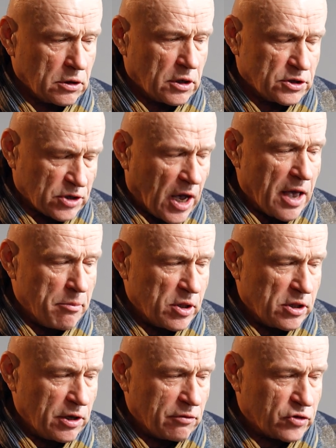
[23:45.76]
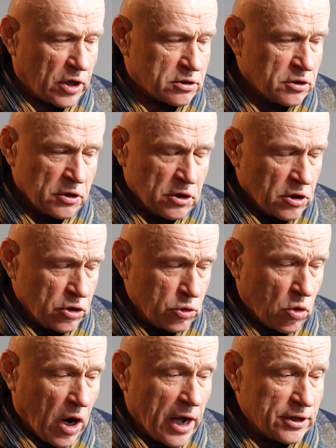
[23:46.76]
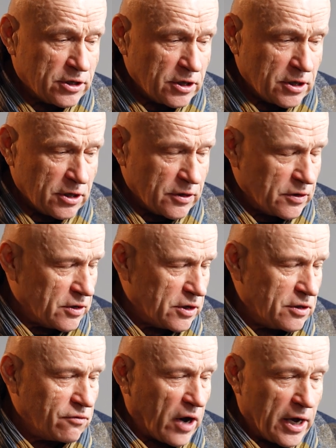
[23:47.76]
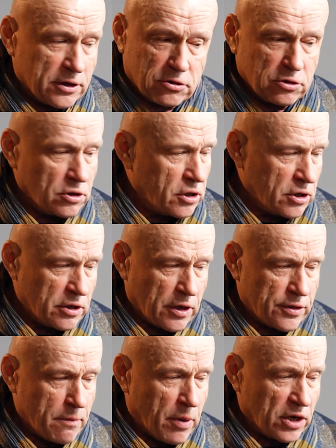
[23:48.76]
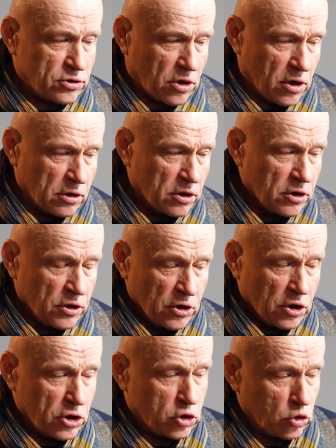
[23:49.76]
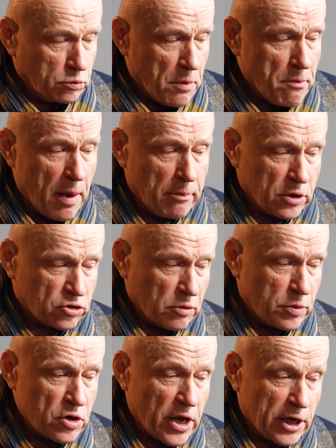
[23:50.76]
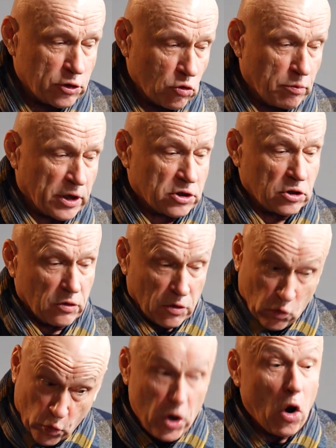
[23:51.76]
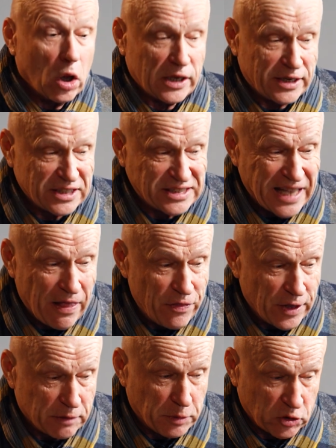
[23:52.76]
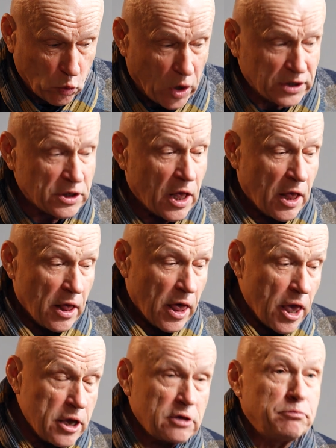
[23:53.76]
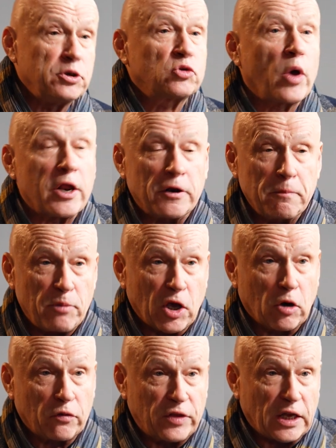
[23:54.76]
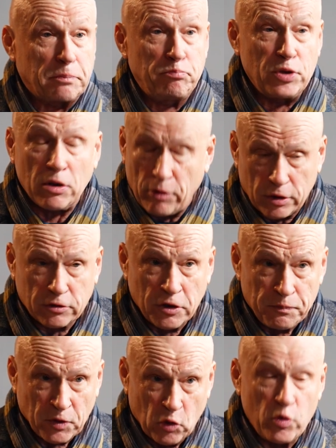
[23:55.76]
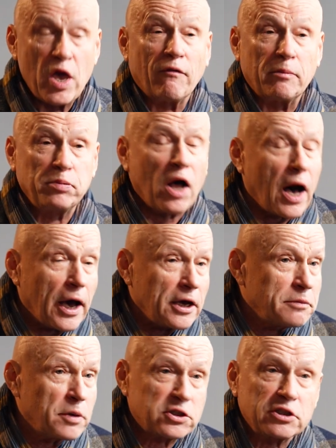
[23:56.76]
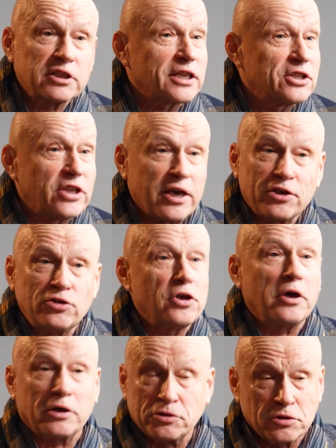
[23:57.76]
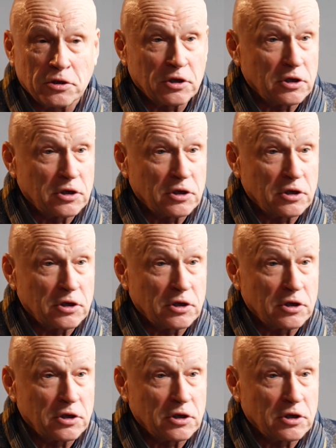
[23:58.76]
as I believe, that you can't invite another bicycle, it should be membership in NATO. But we all understand that. But what in between? Because that period, we have applied, but it can take years,